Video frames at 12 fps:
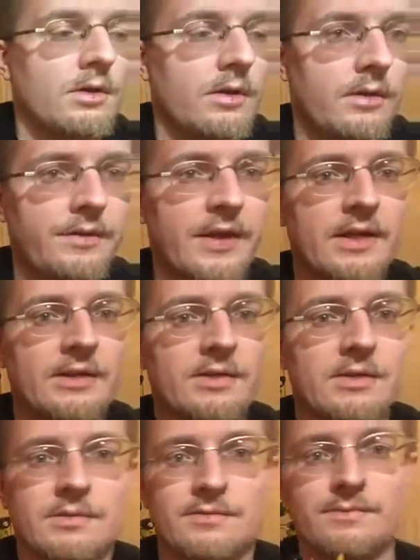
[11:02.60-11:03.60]

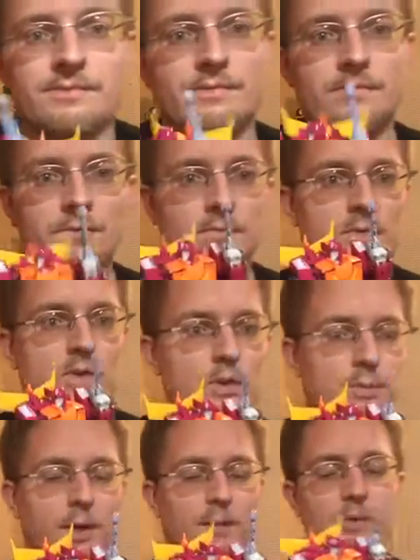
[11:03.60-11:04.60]
then
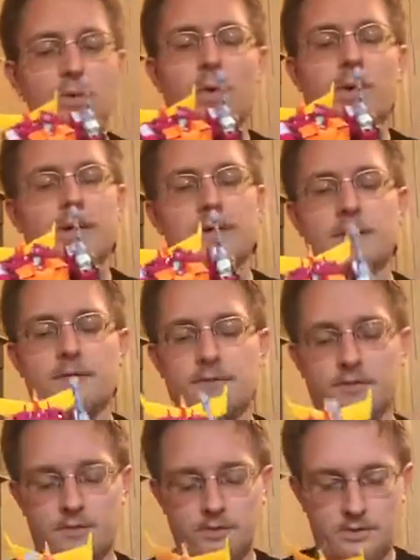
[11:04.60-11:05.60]
you probably won't like
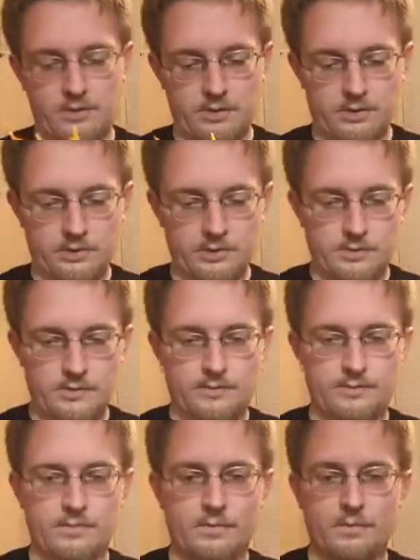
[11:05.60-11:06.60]
this.
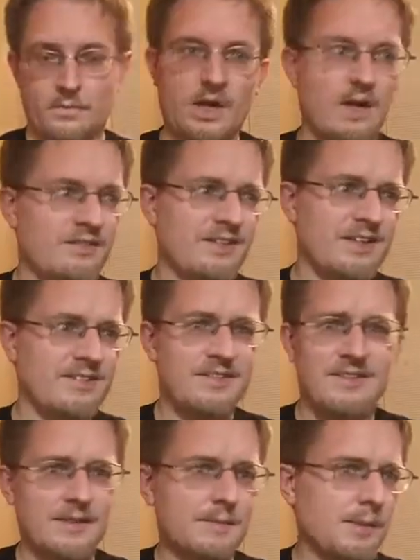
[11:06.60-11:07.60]
Honestly, I can see
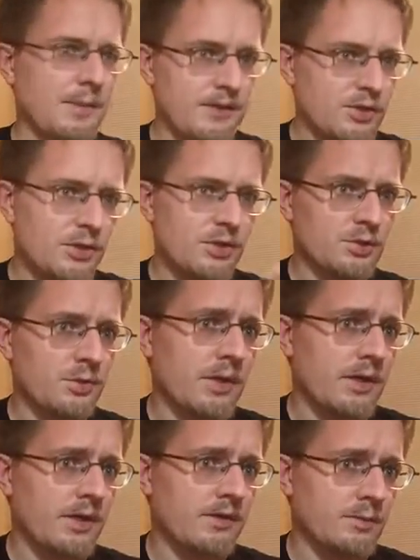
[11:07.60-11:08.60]
the same people that took issue with
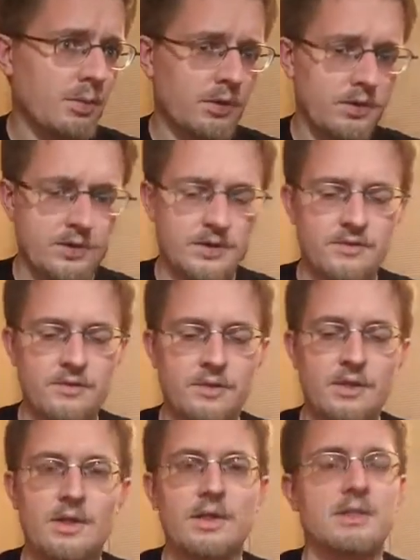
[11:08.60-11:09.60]
Ironhide's portliness
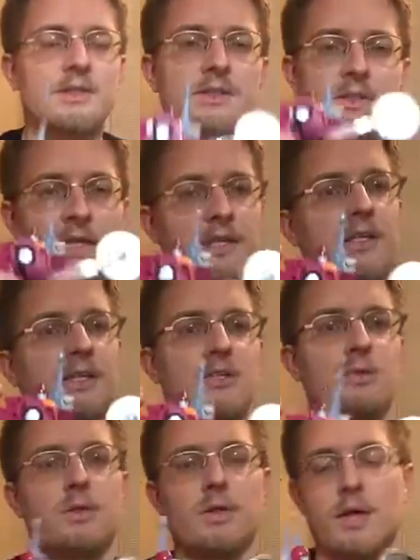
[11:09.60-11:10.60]
taking
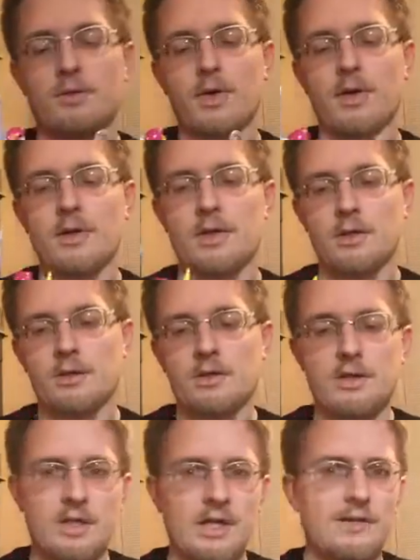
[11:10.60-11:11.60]
issue with Hot Rod here.
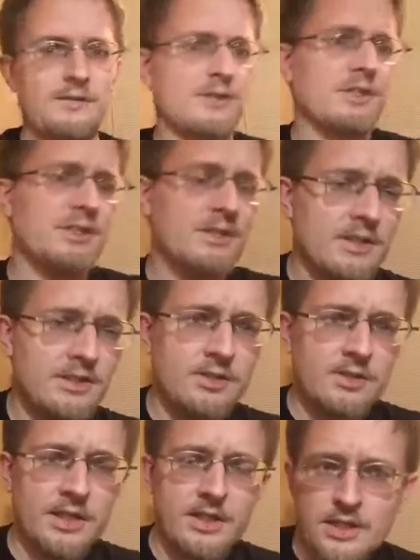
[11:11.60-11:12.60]
And if you're going to continue
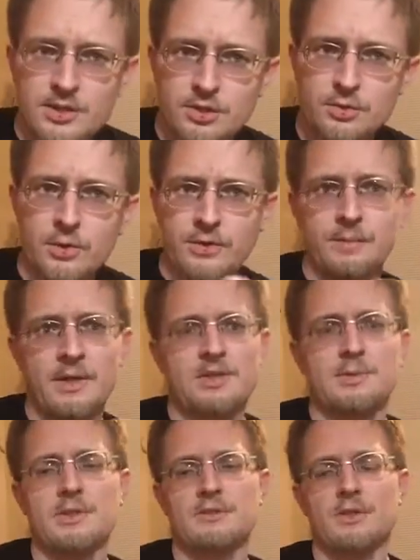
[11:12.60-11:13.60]
to take issue with the
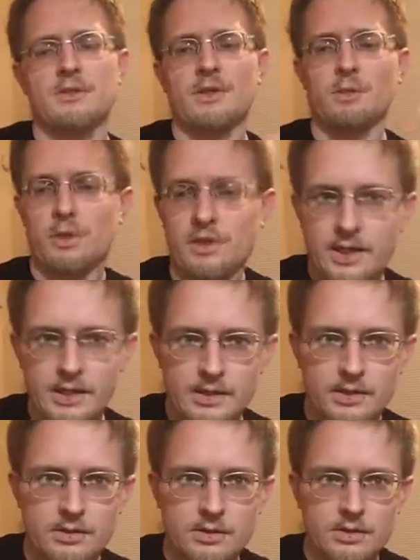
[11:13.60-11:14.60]
Masterpiece figures that we're
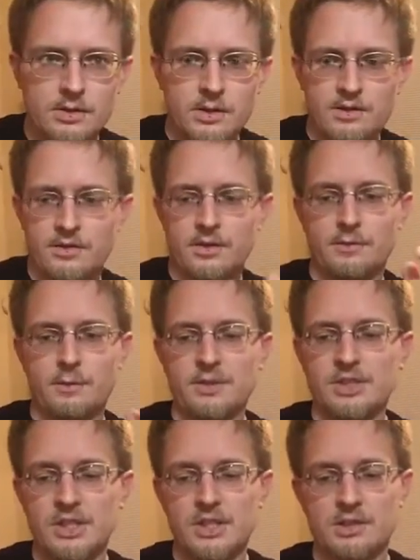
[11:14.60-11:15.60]
getting, instead of
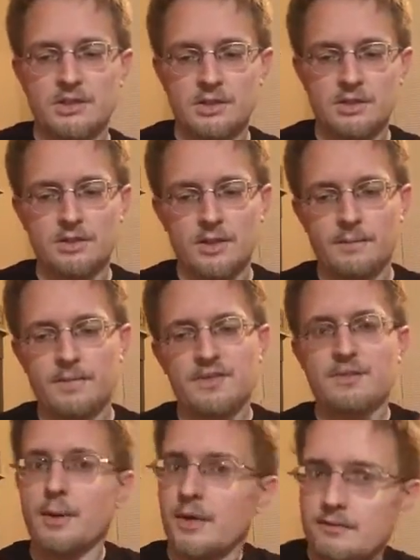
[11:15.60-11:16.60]
appreciating them in
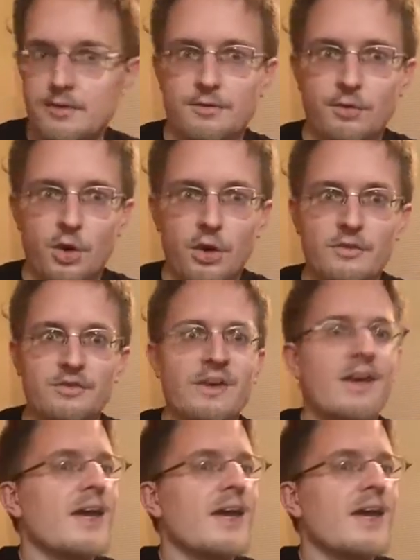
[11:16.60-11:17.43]
spite of their flaws,